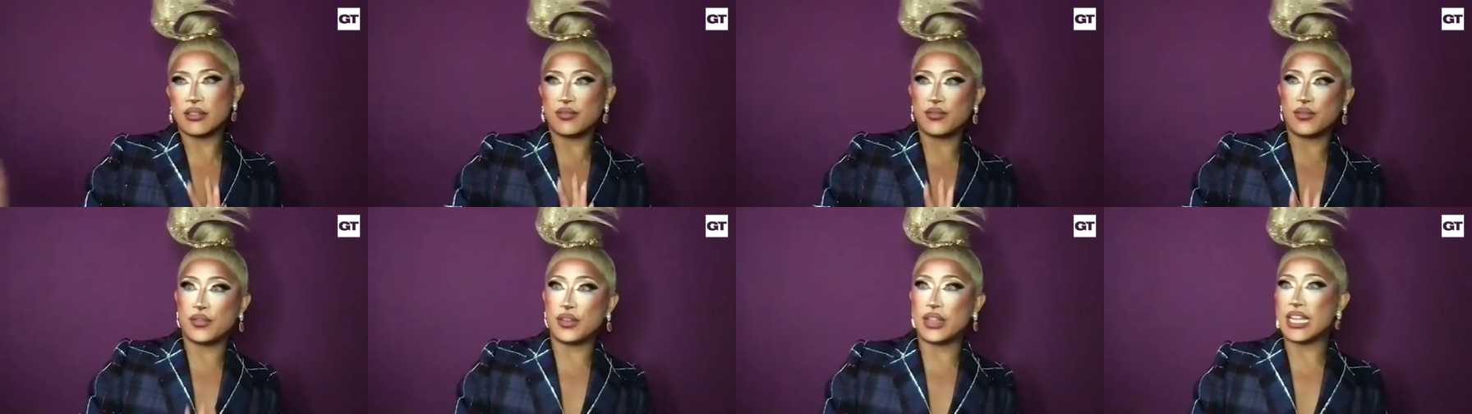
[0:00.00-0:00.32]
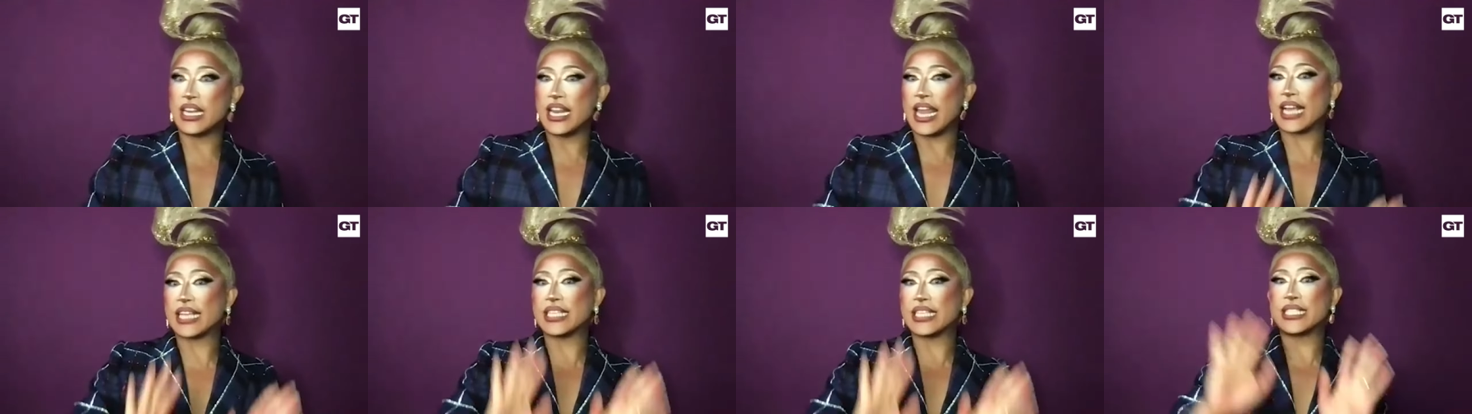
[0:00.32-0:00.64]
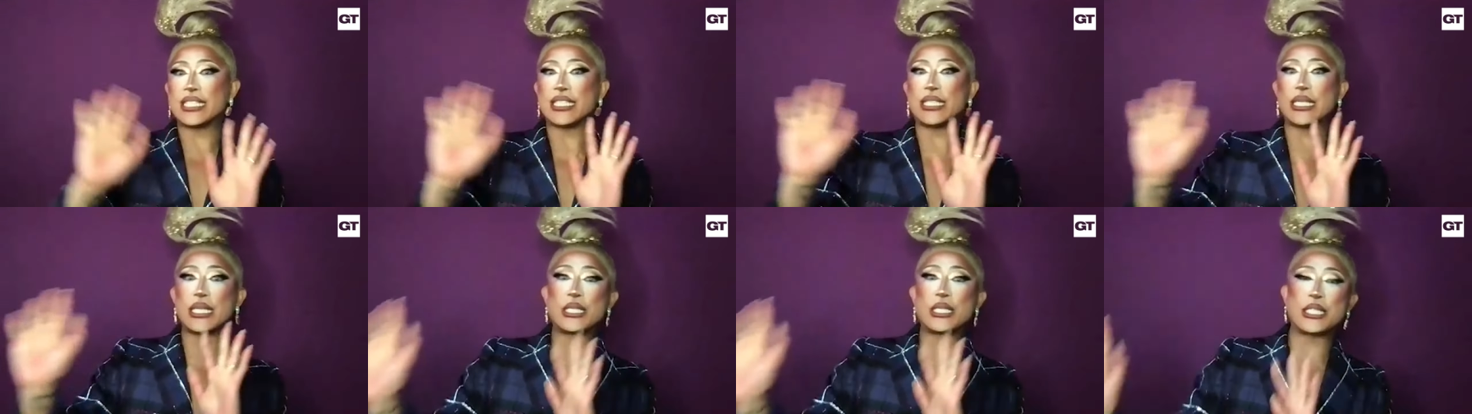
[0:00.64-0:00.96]
for the
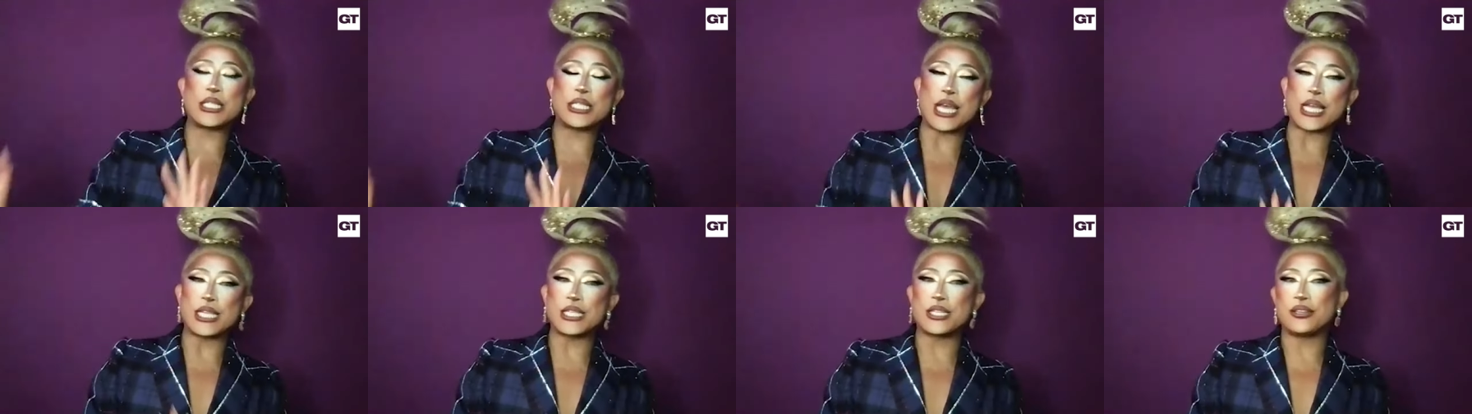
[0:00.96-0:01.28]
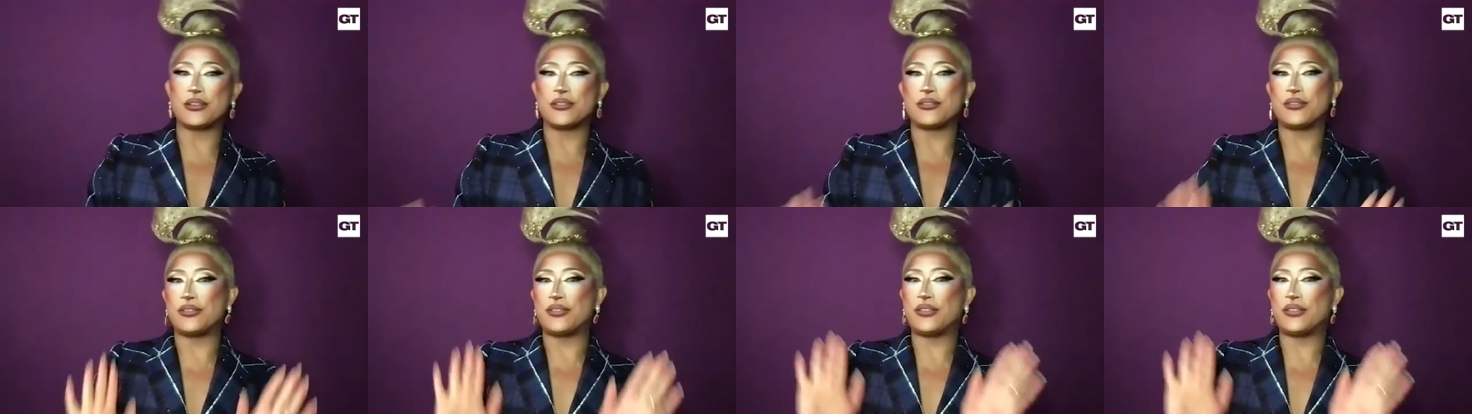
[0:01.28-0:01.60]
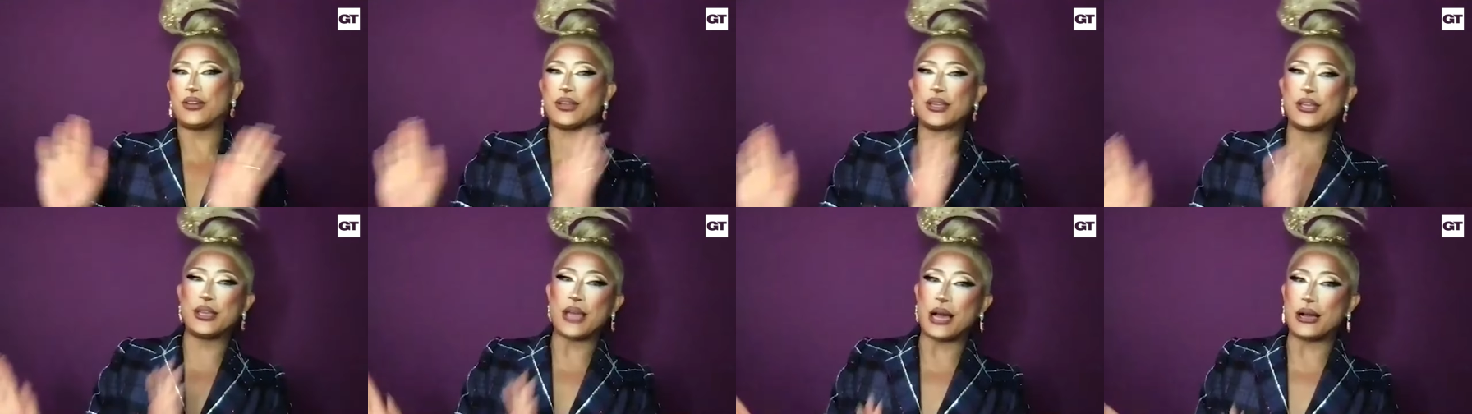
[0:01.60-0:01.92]
next set of
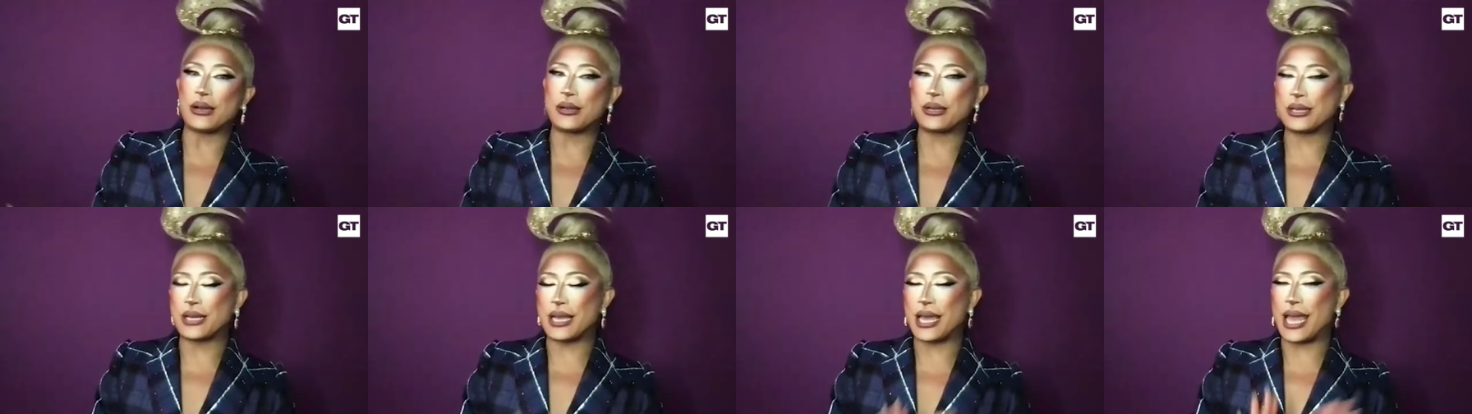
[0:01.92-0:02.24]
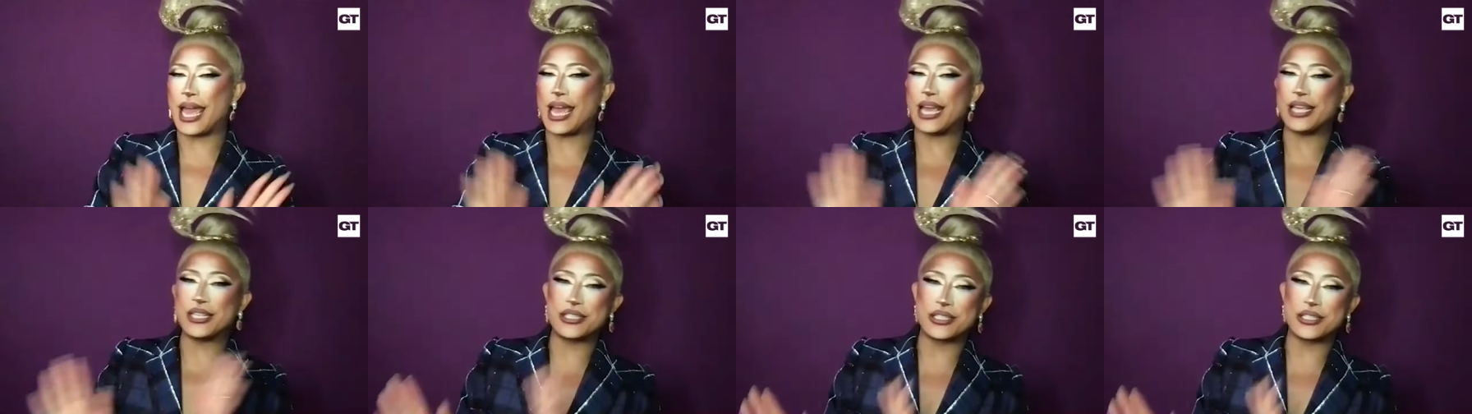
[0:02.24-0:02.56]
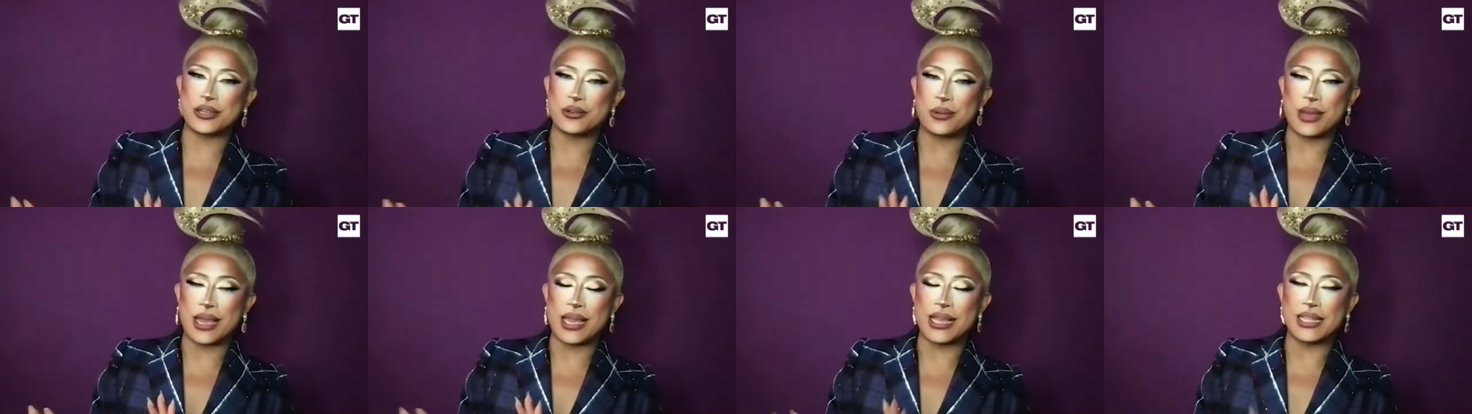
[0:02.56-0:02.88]
younger Asian
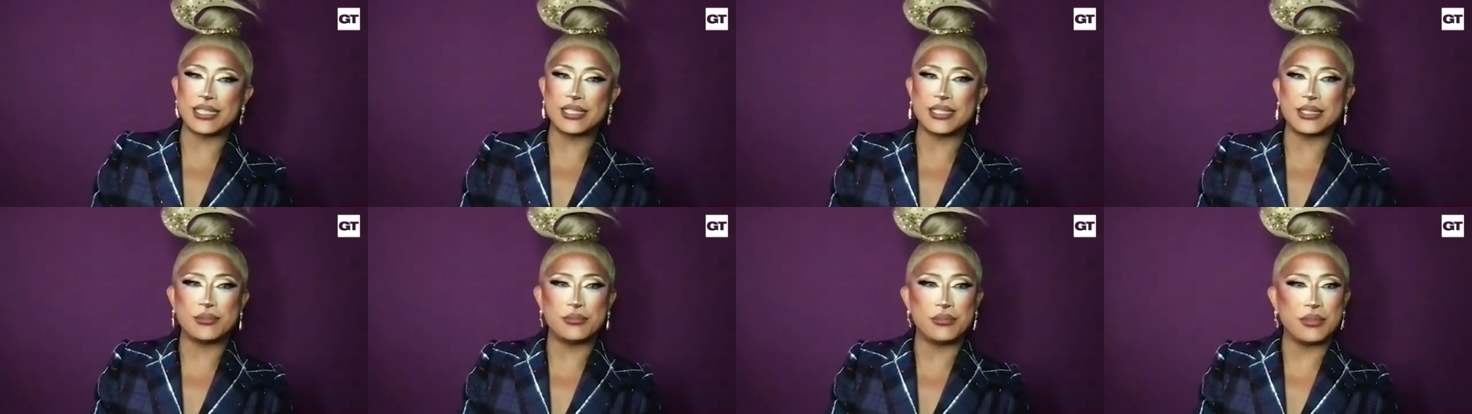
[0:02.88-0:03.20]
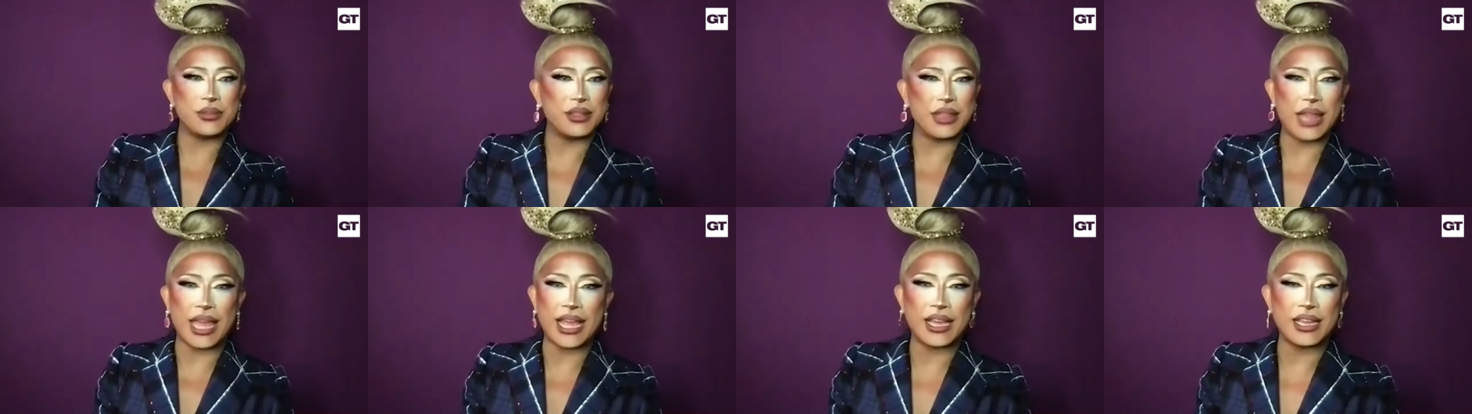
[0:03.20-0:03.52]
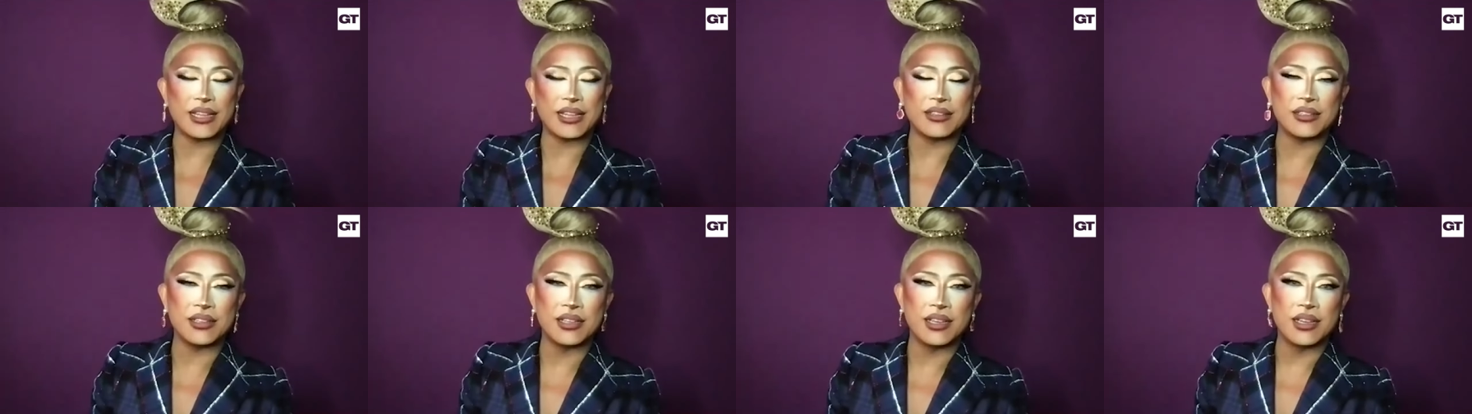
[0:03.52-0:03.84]
queens, they
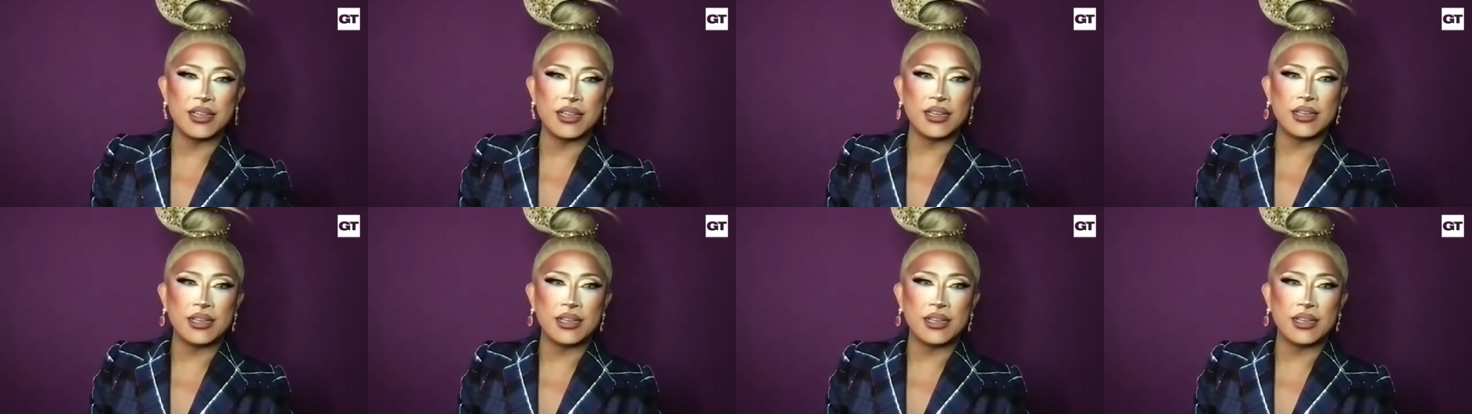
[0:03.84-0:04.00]
can,